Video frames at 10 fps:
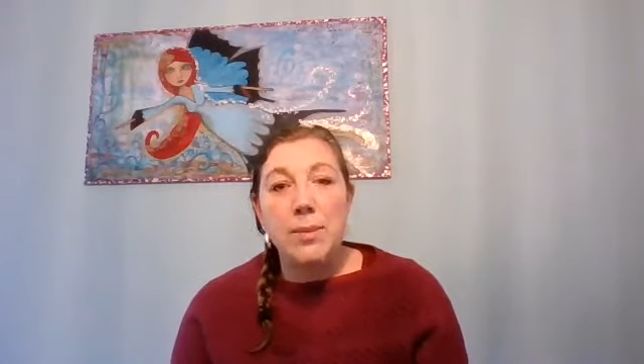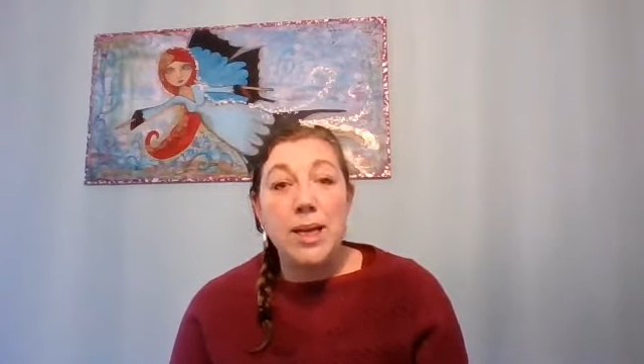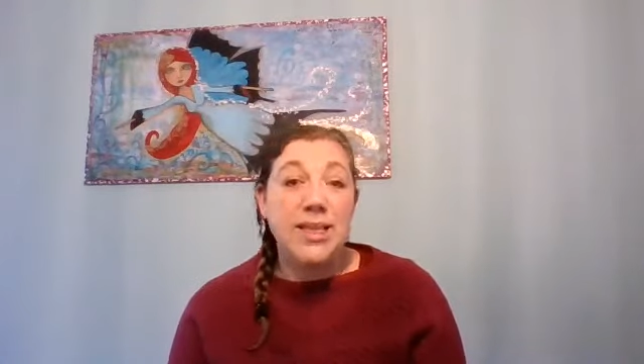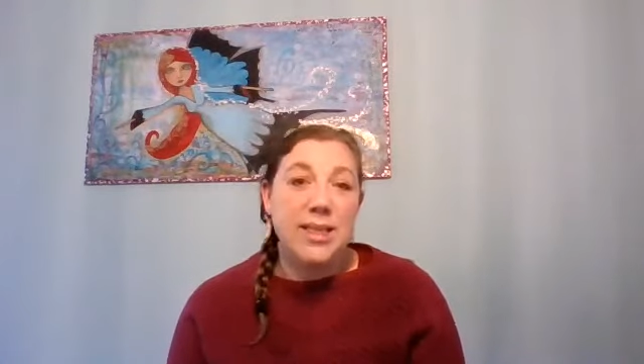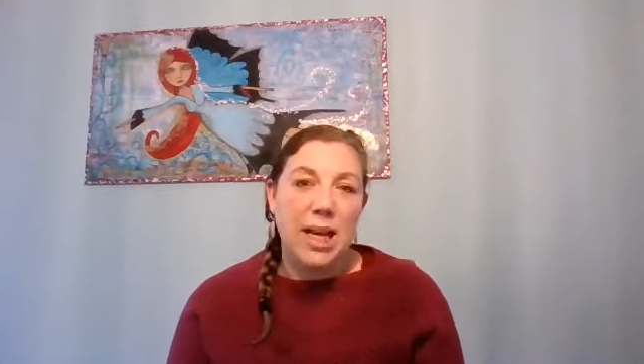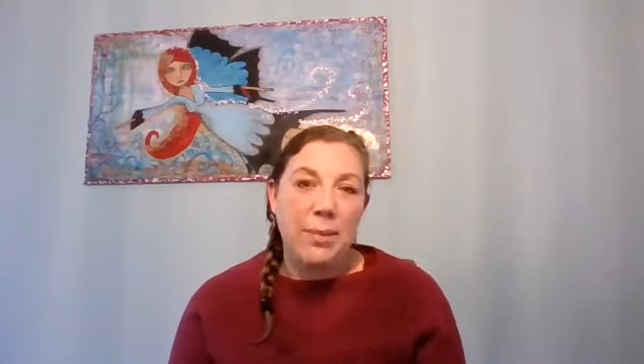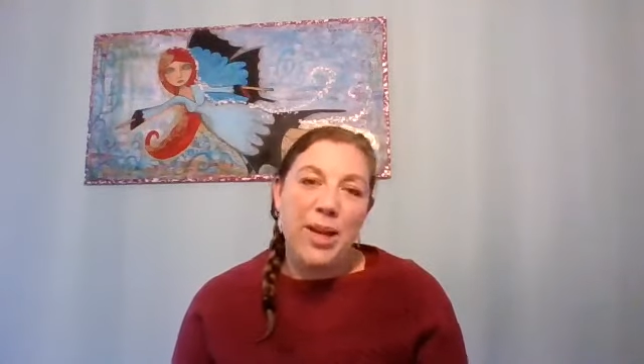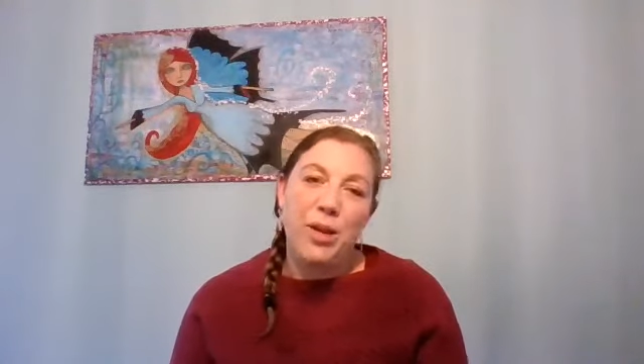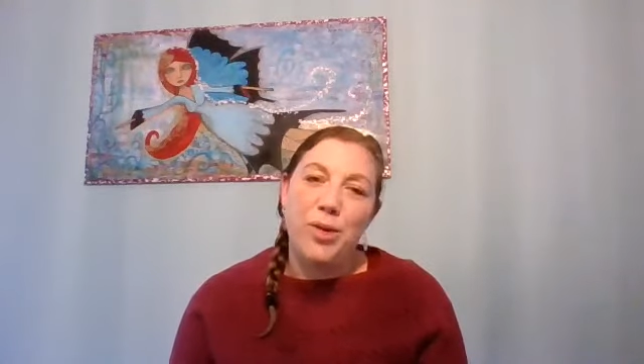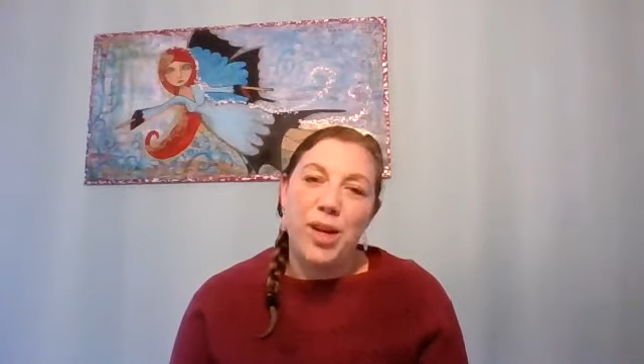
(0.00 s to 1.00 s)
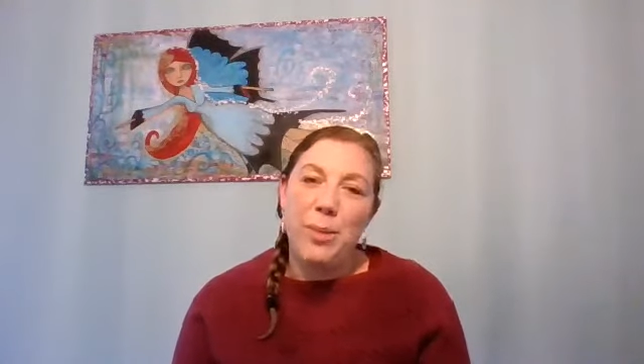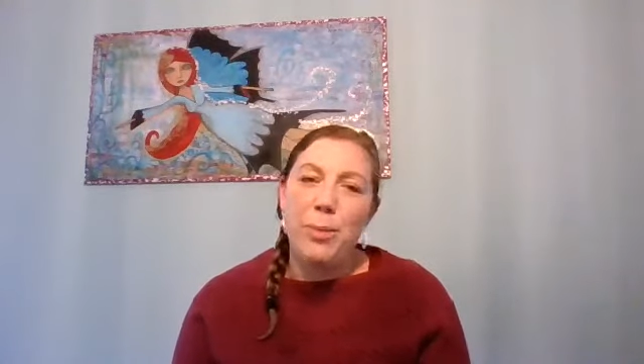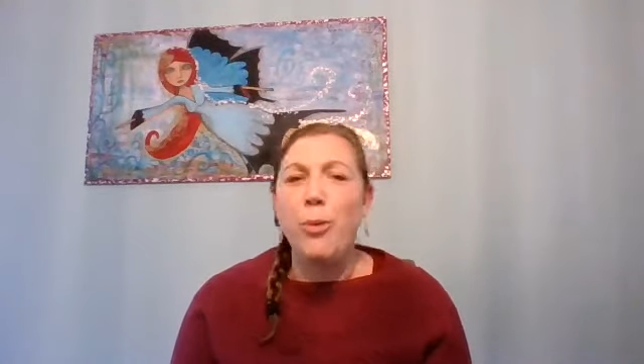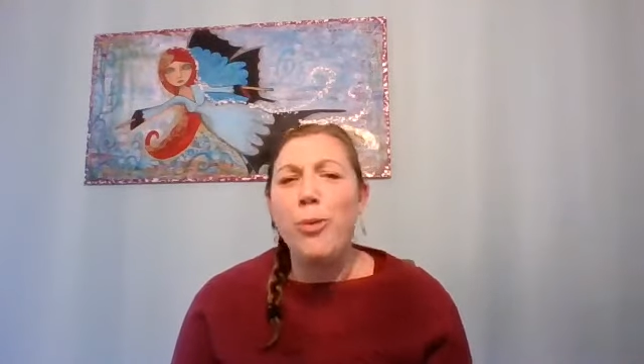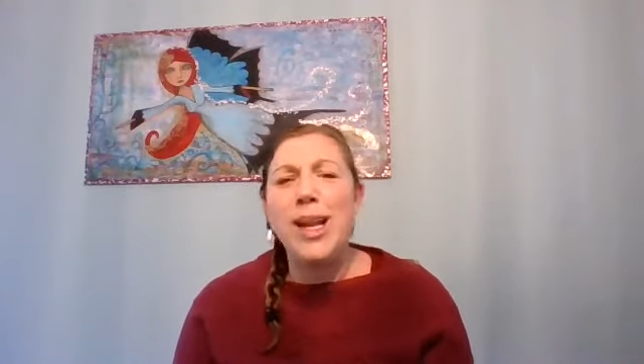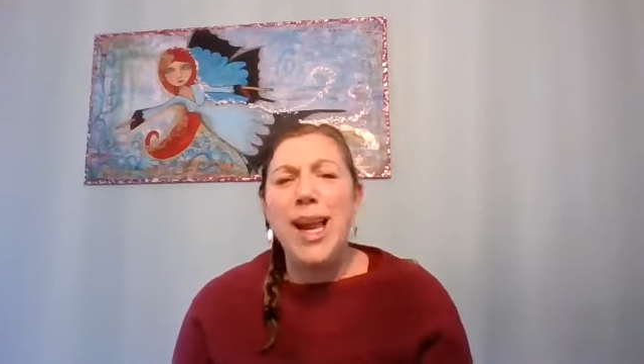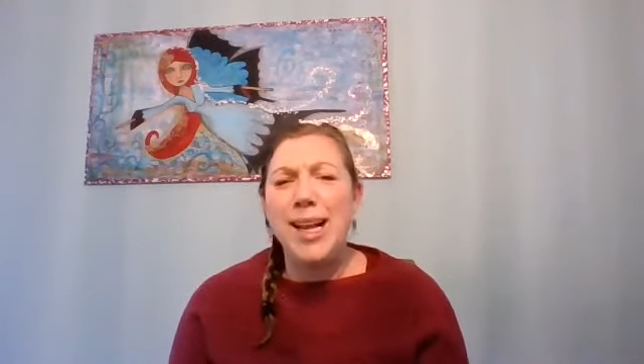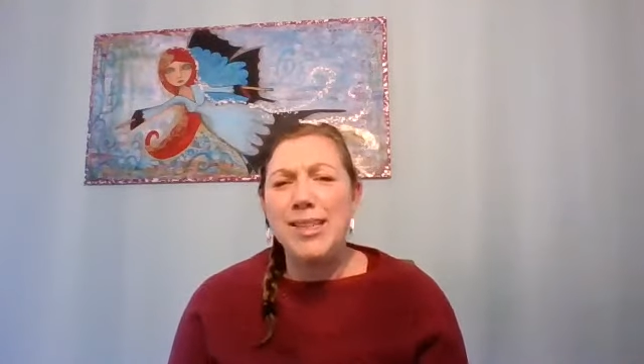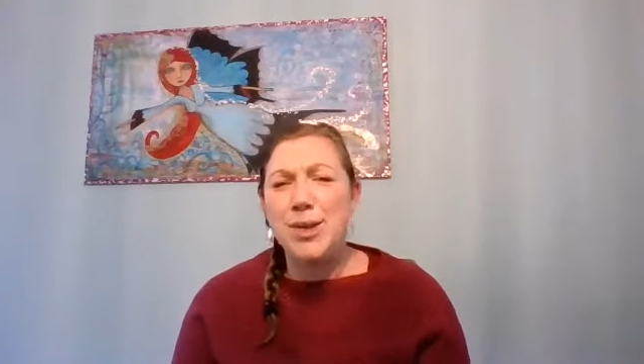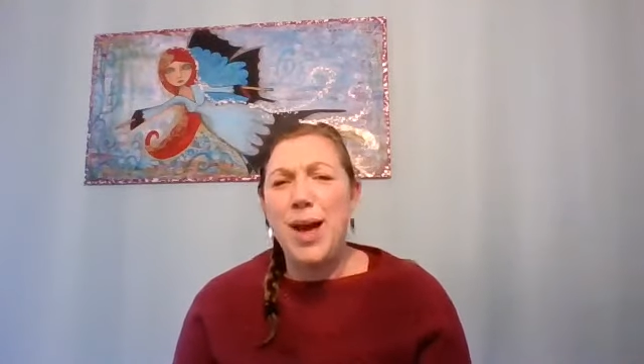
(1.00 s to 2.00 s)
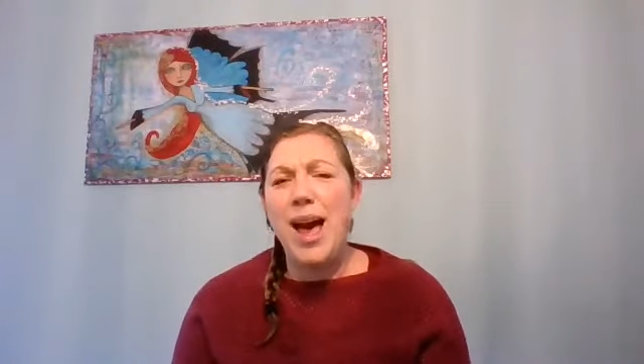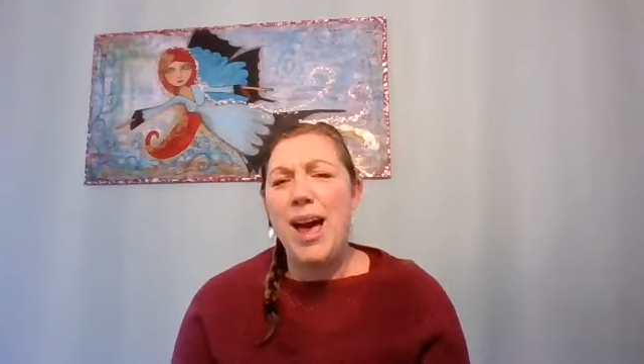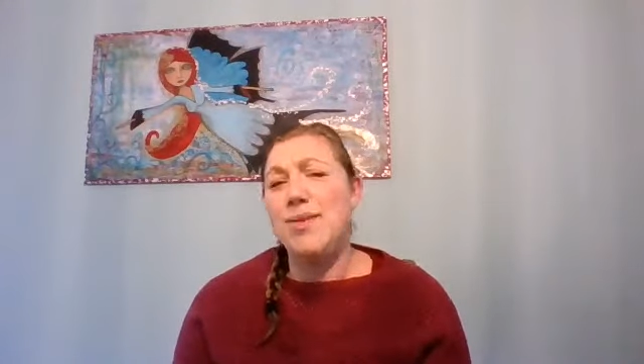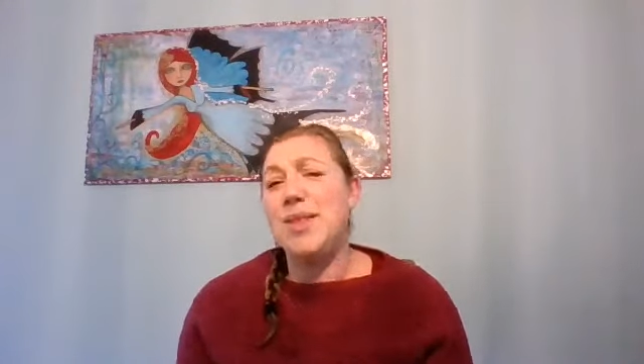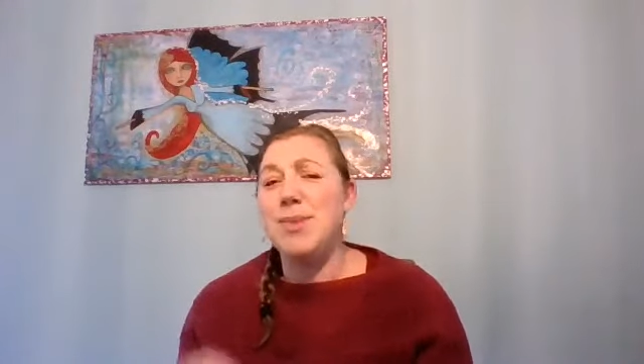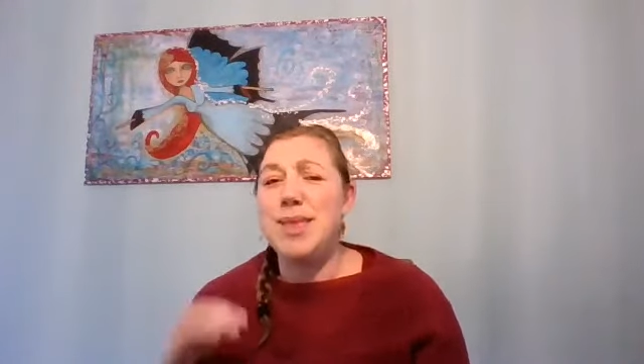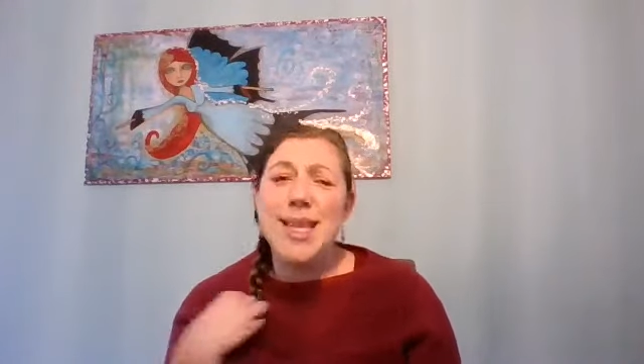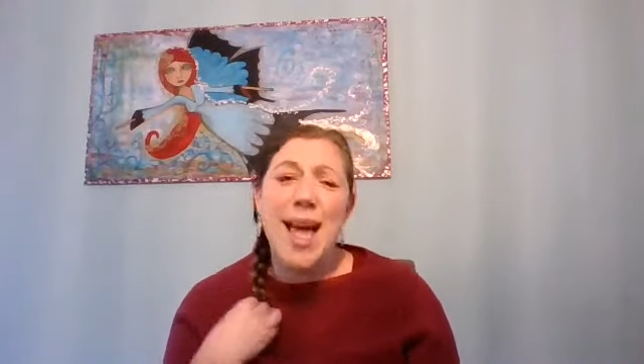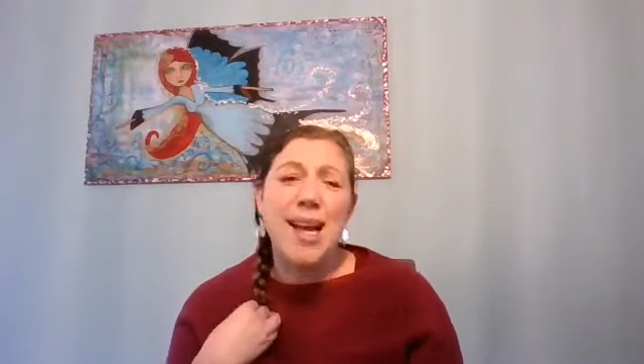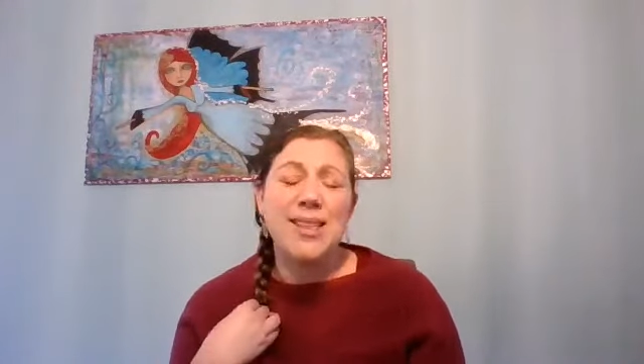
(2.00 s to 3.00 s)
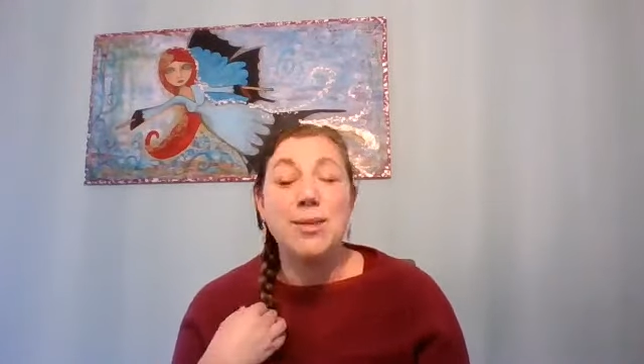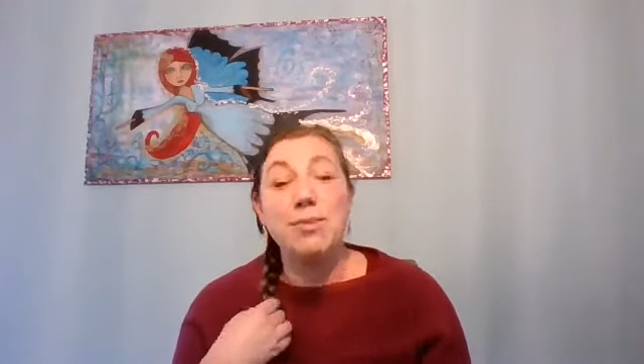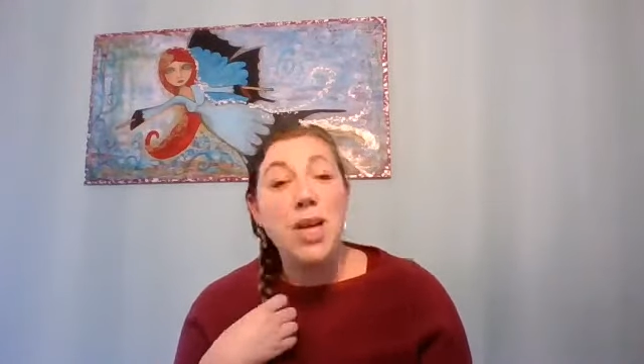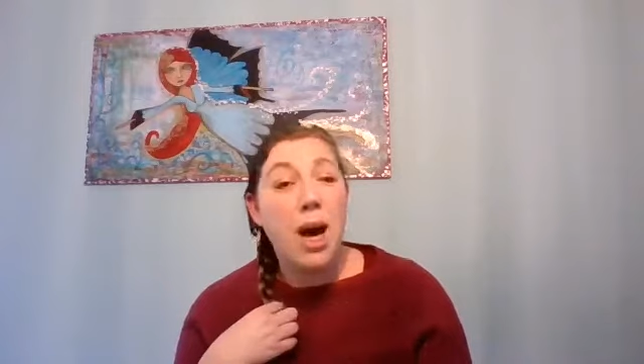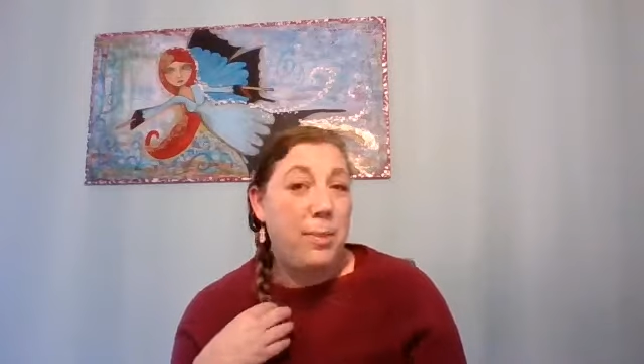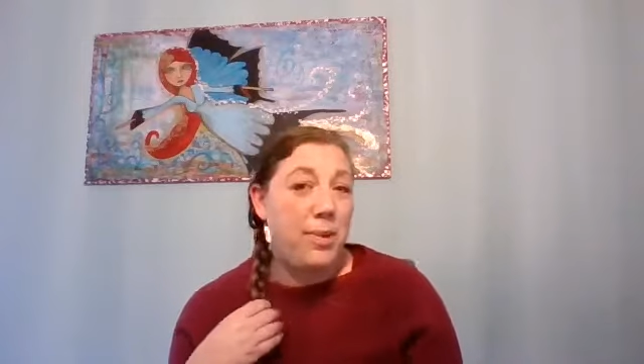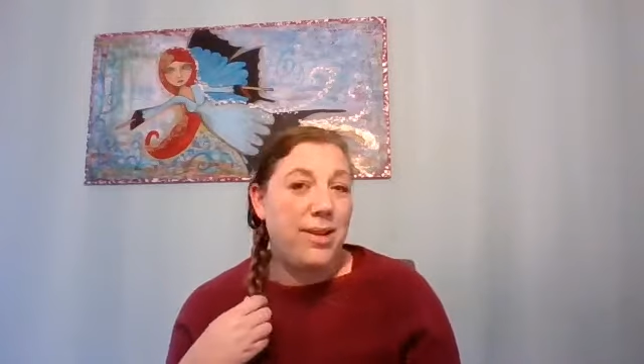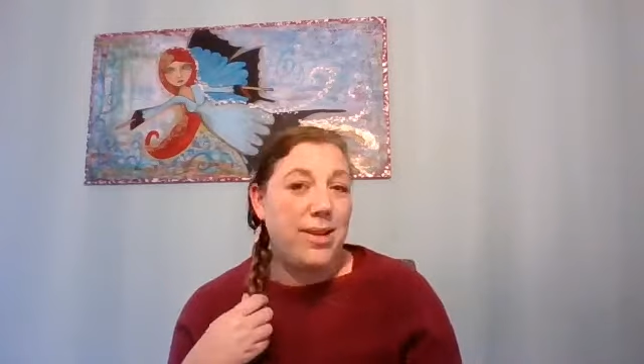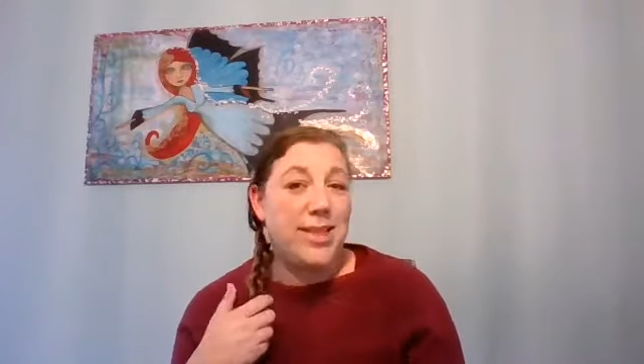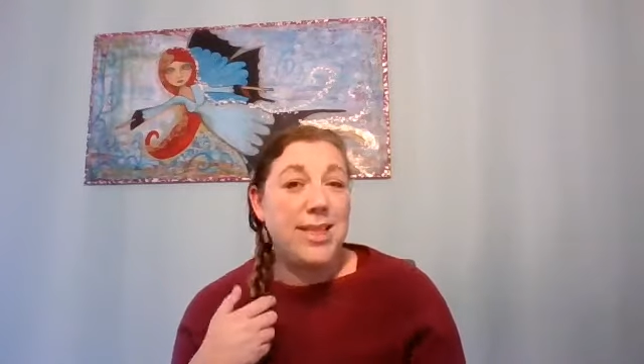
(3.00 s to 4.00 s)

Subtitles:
It's still a bit early, but we like to have some snacks, some tapas.